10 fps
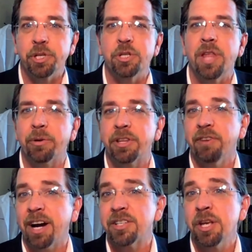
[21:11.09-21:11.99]
We do that with the
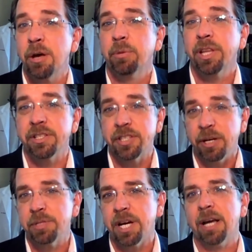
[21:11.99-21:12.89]
virus, but then
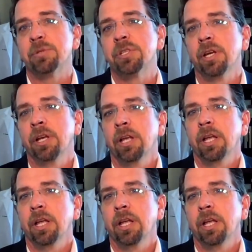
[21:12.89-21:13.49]
sometimes